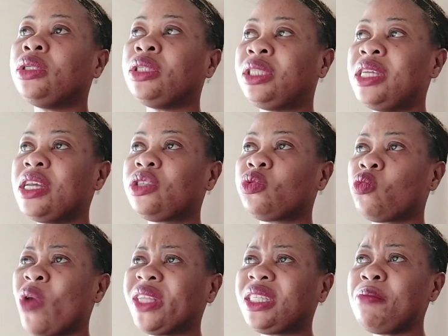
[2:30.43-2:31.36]
this
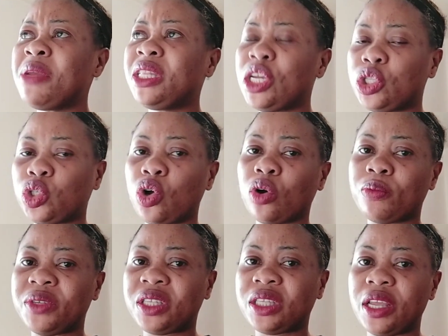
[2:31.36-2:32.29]
wait a minute they talk.
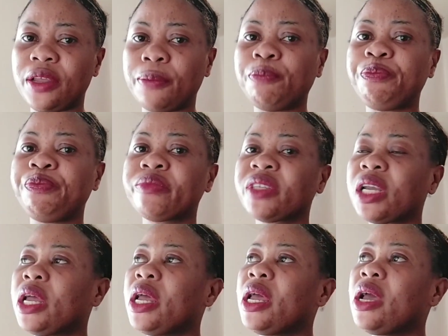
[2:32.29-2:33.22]
We say
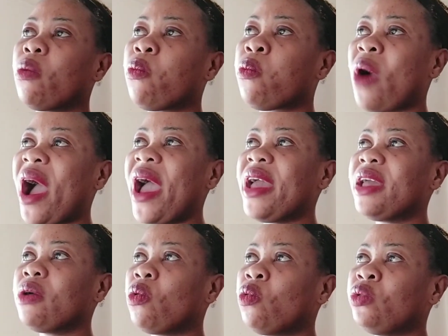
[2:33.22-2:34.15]
why
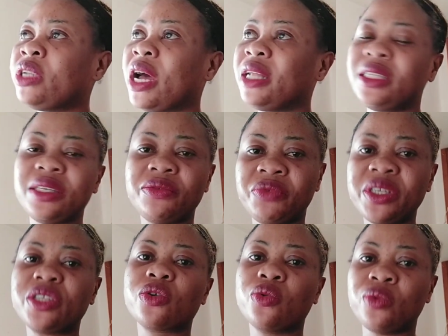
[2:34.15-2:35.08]
una the
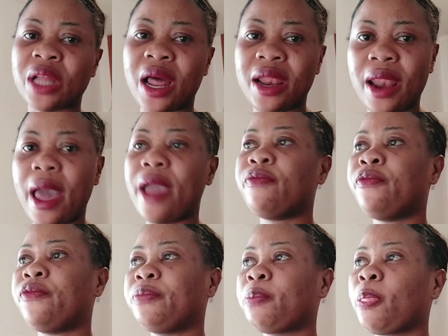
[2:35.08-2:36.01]
risk una
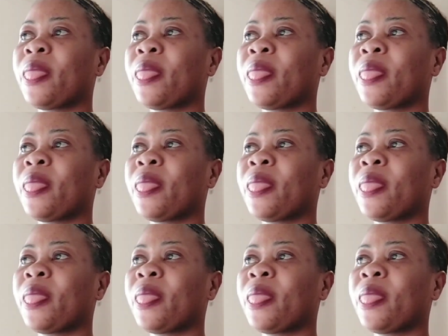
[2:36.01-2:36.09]
life.